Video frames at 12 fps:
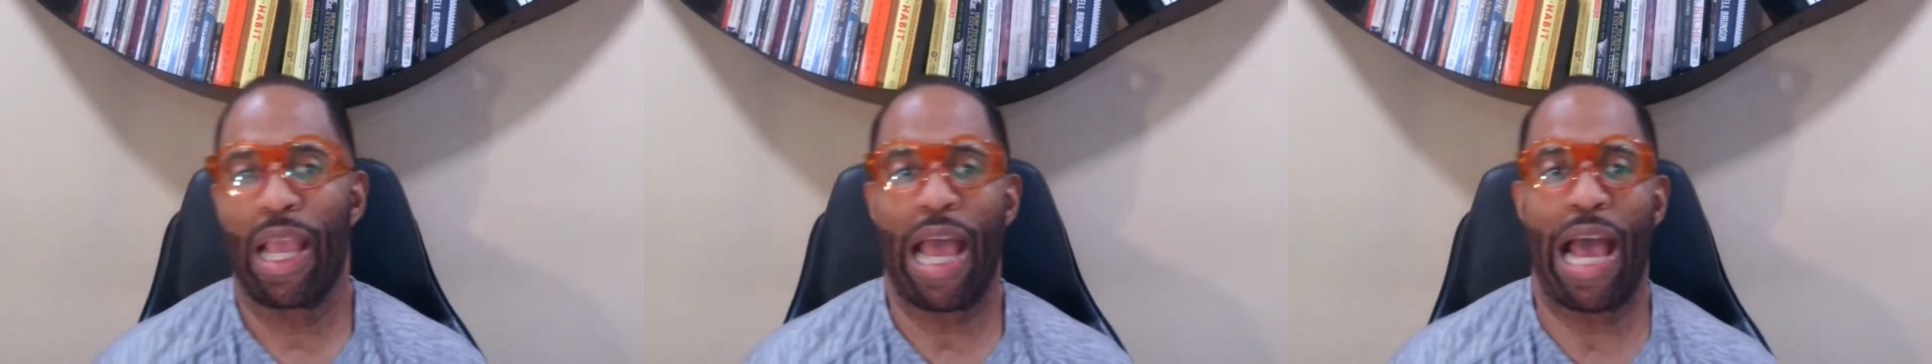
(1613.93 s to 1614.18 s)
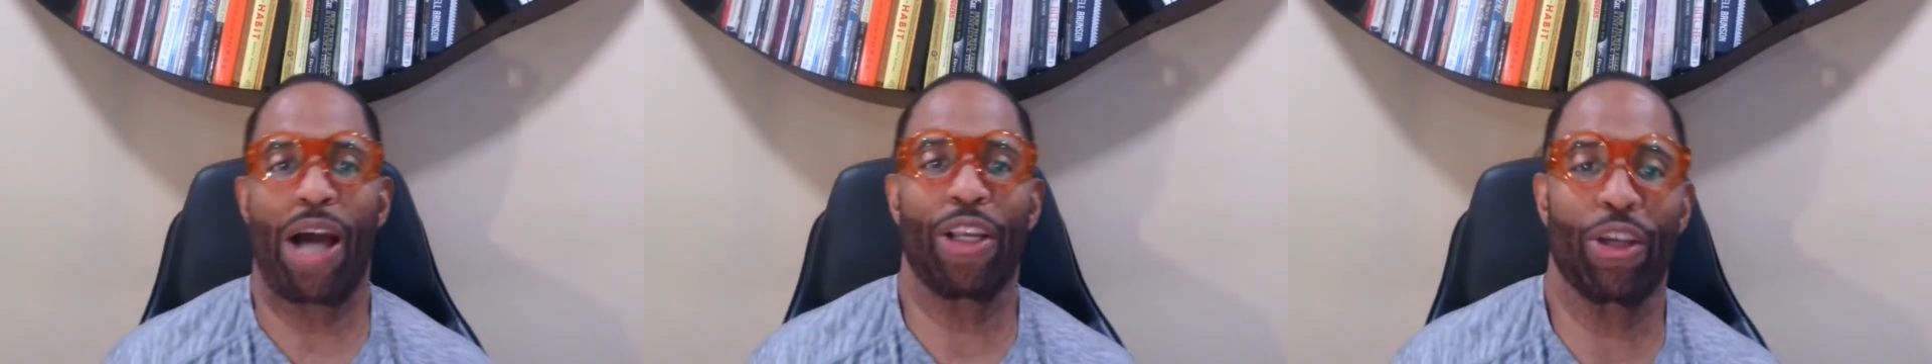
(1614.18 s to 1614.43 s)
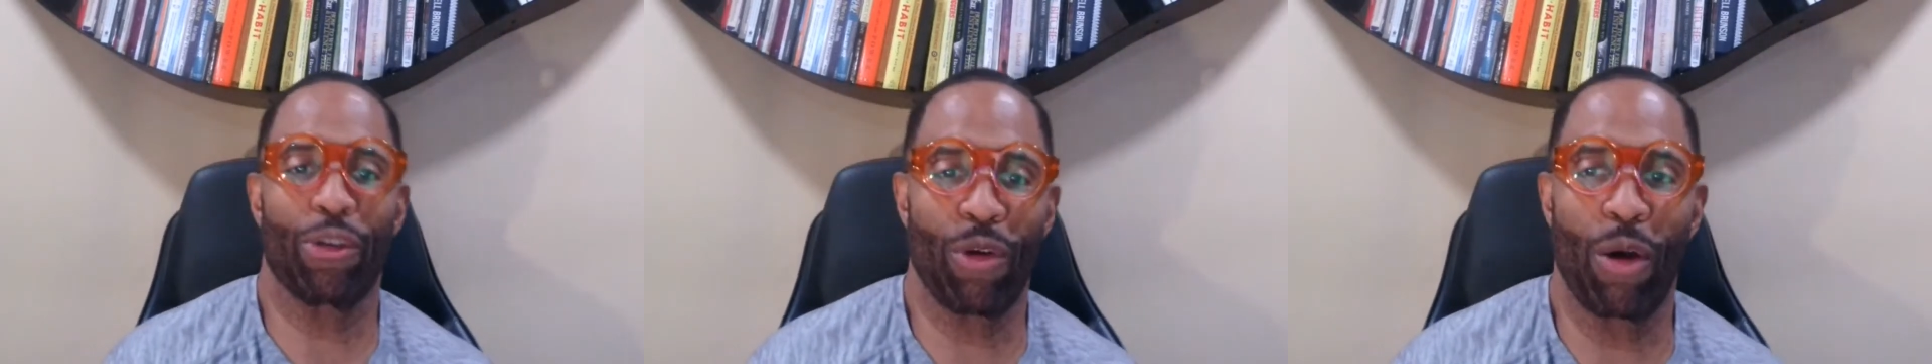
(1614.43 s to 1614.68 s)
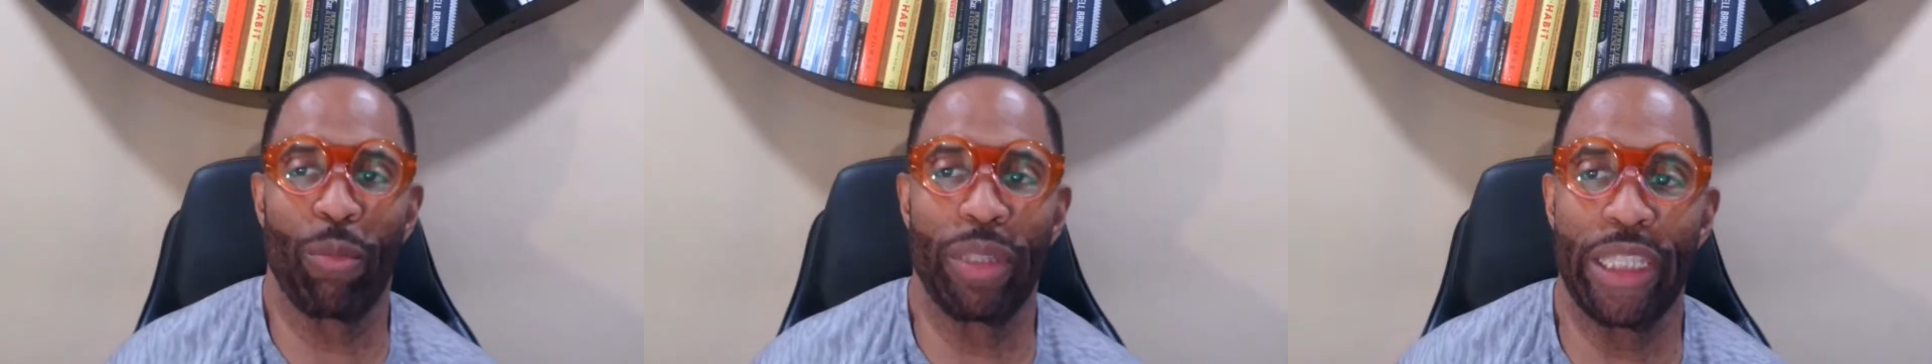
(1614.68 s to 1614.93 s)
out here
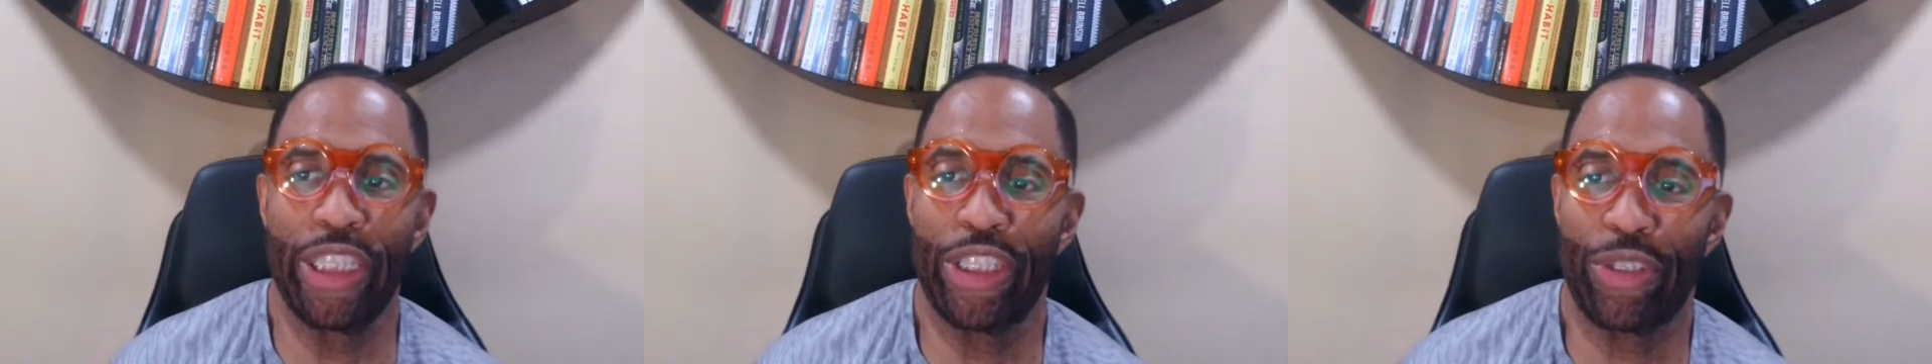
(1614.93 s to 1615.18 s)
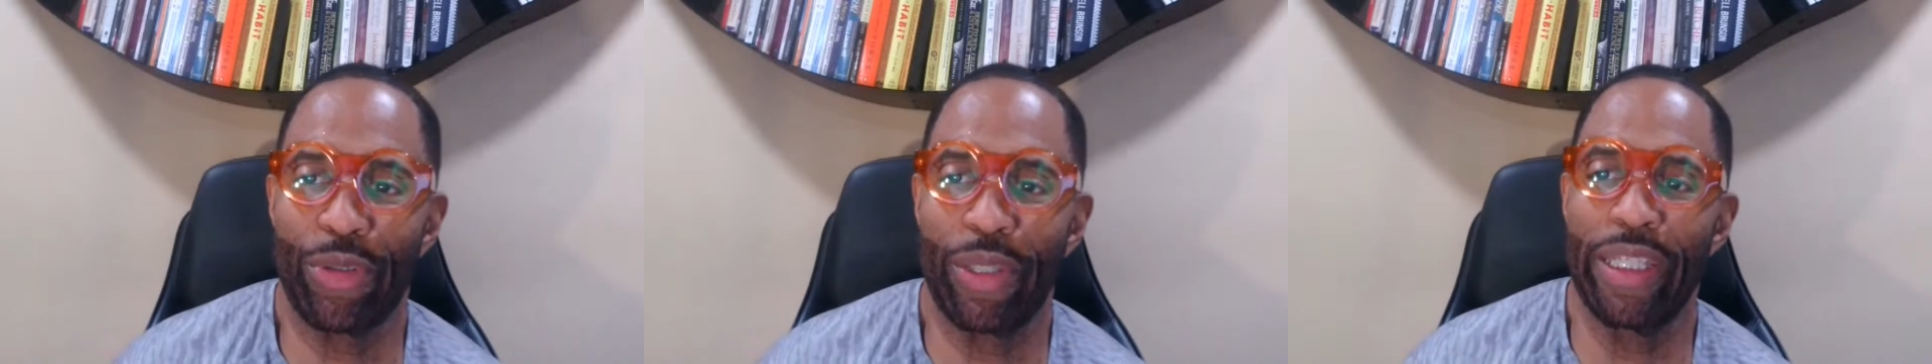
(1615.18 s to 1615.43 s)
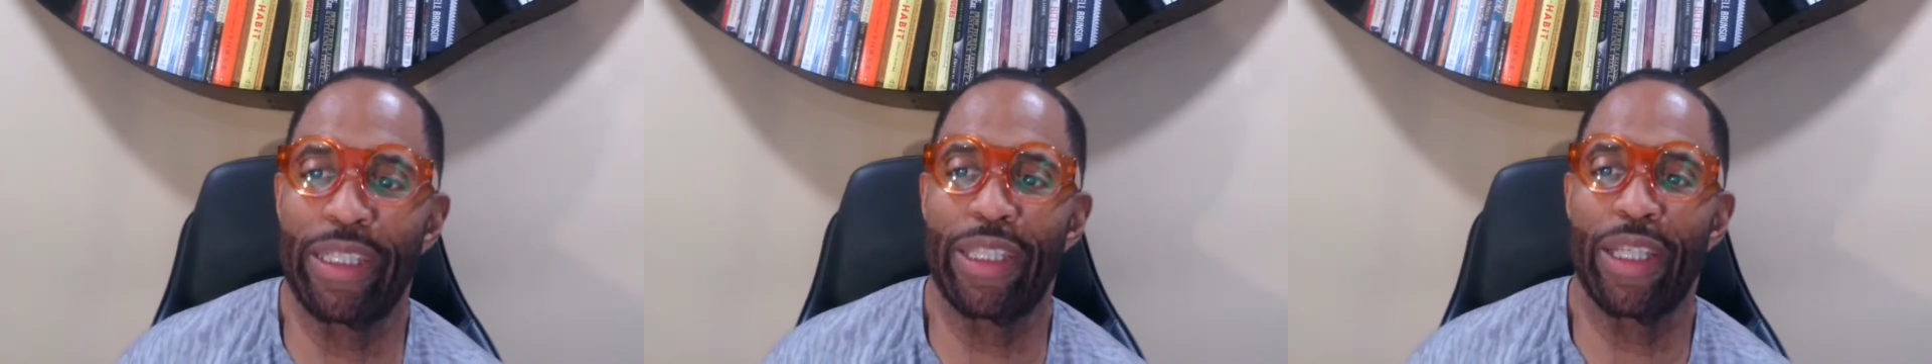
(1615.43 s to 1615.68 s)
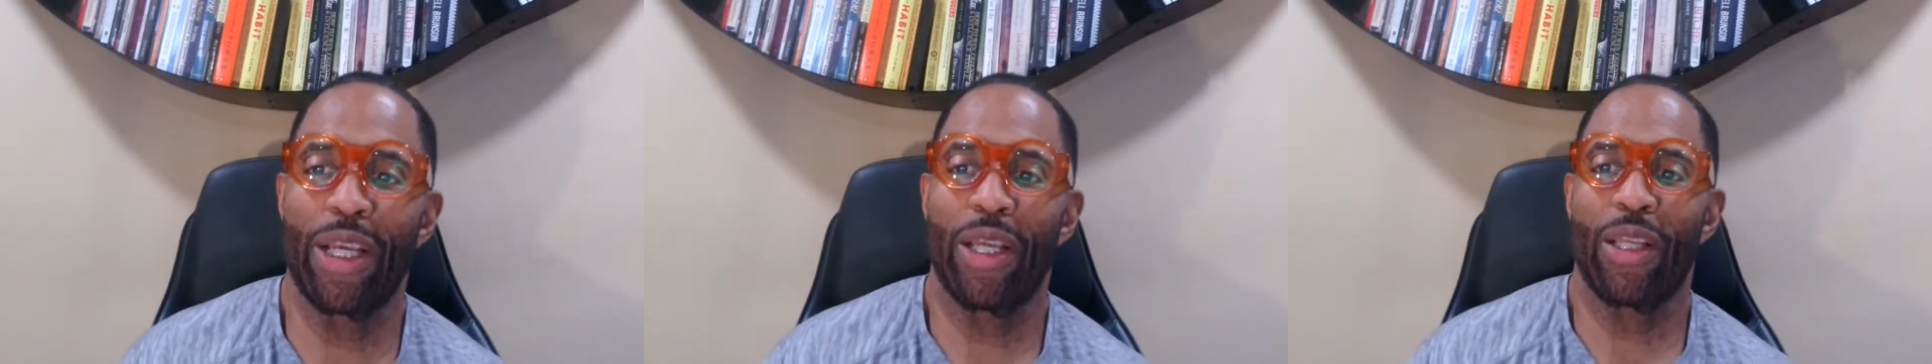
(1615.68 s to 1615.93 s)
roaming these
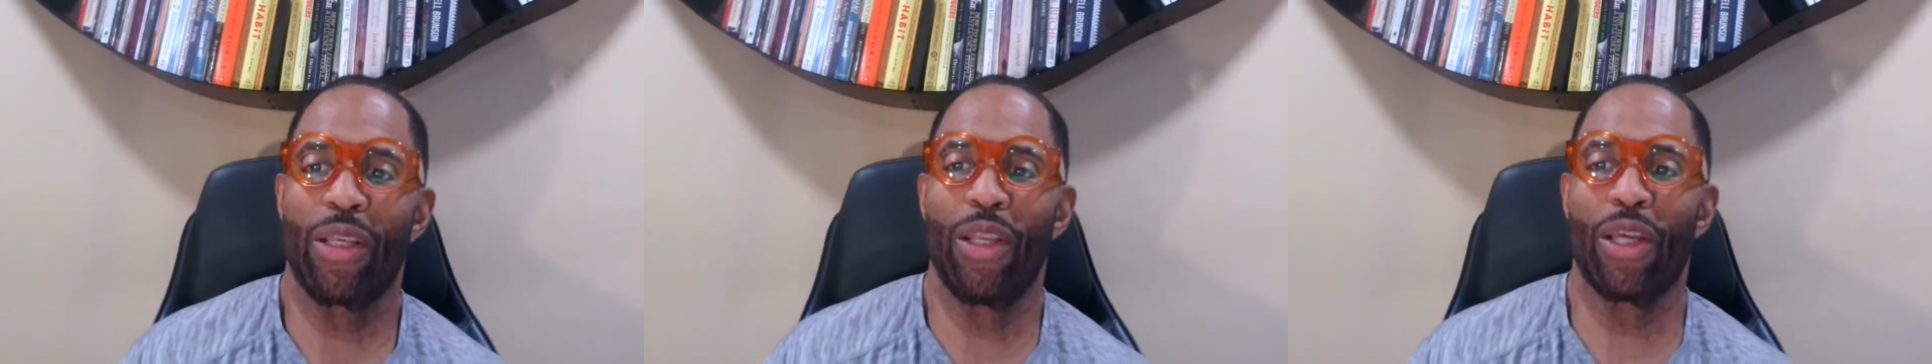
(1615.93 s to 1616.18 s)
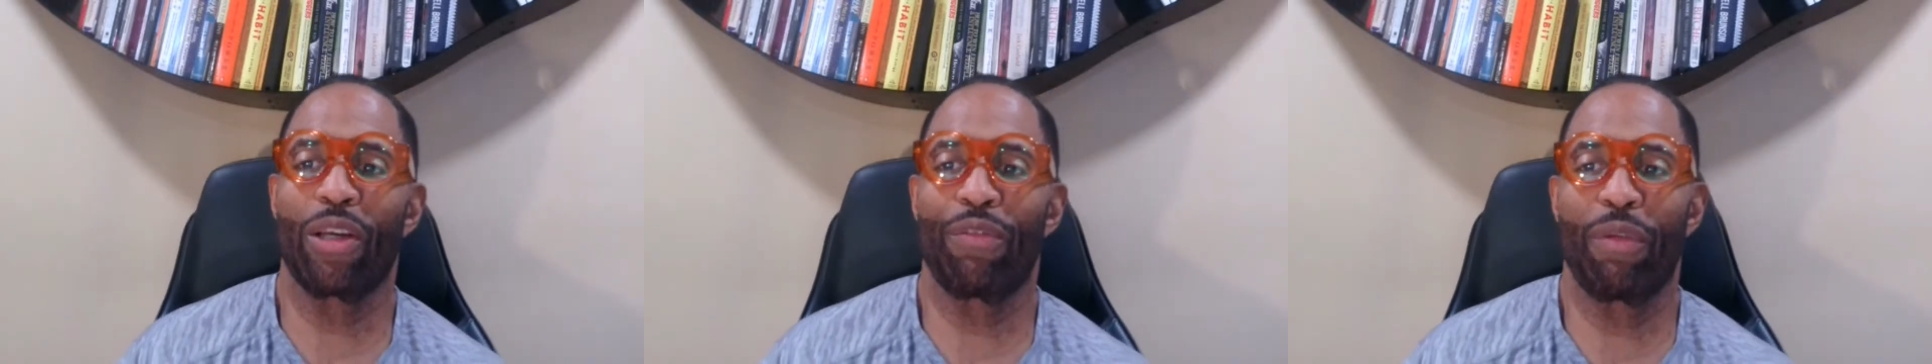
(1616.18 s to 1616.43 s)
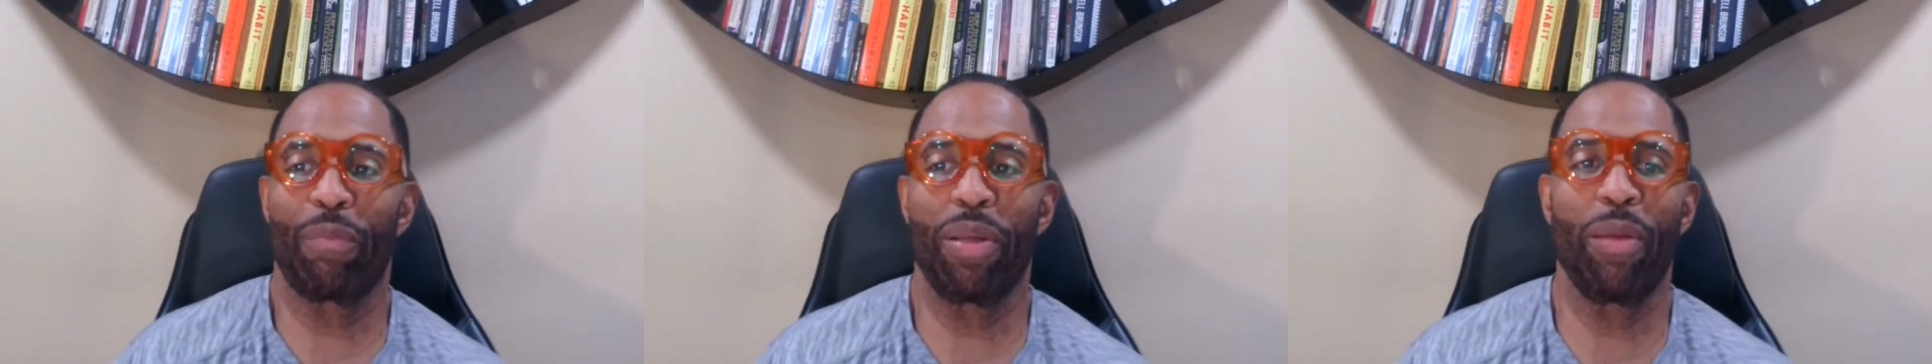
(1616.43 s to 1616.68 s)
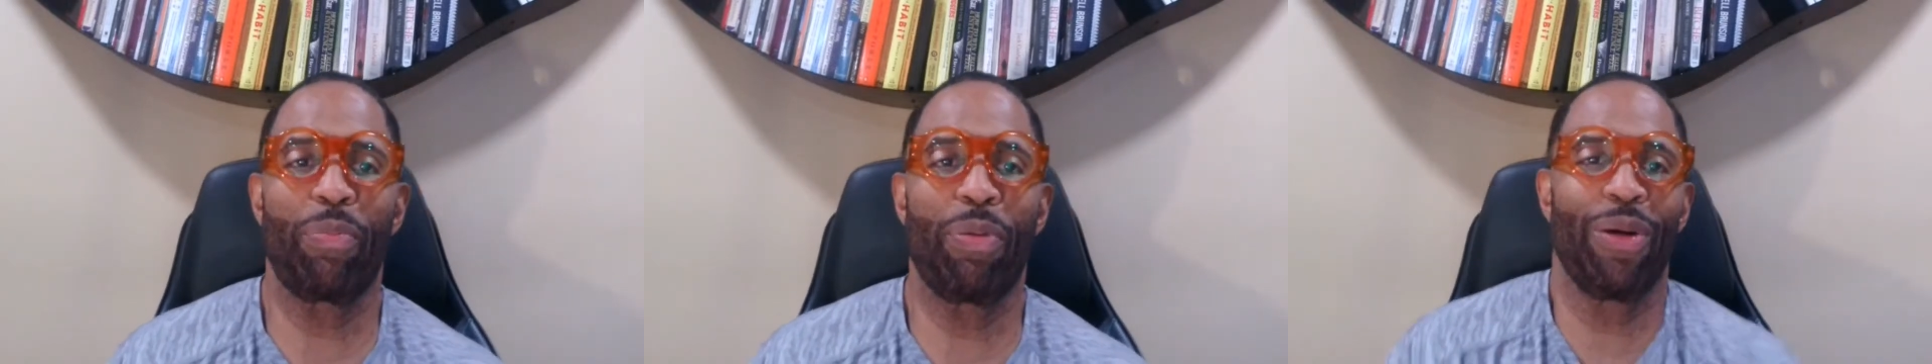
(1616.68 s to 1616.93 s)
streets looking for
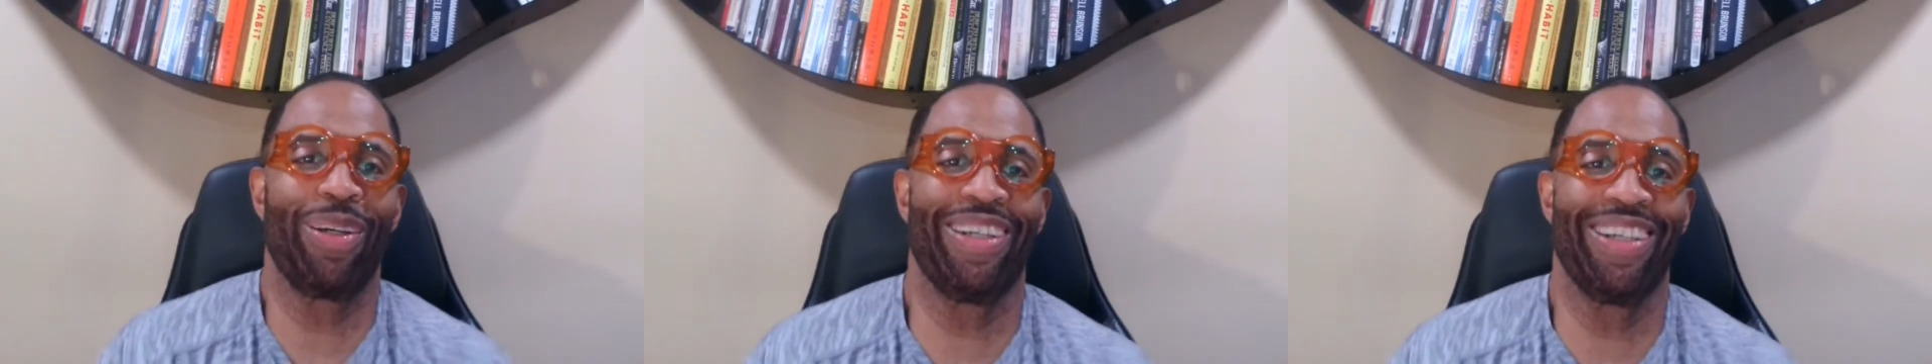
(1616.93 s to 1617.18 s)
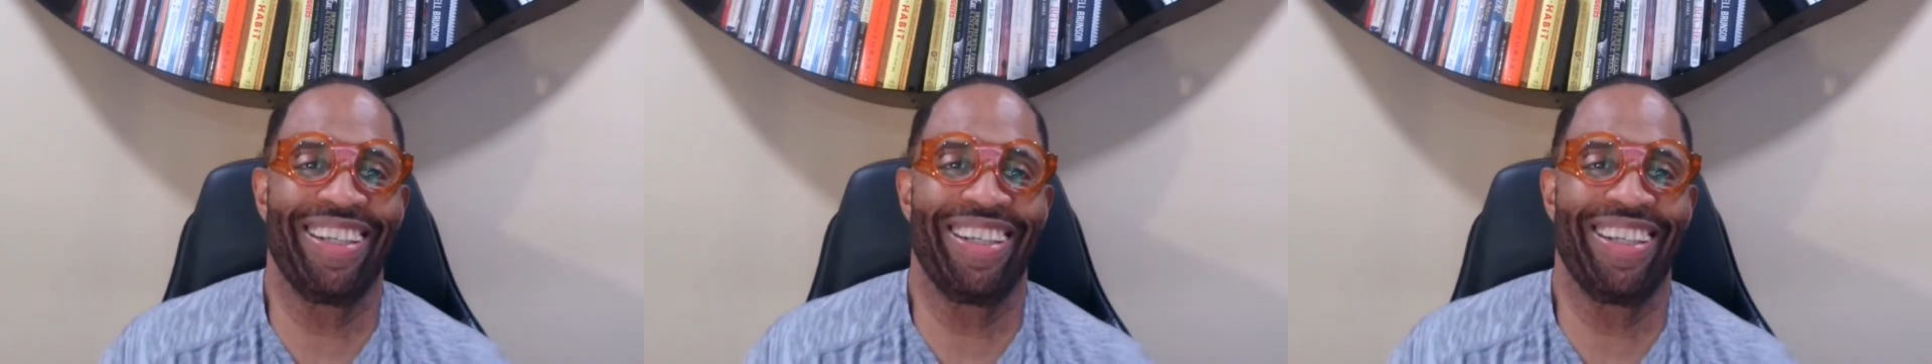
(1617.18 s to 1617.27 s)
people.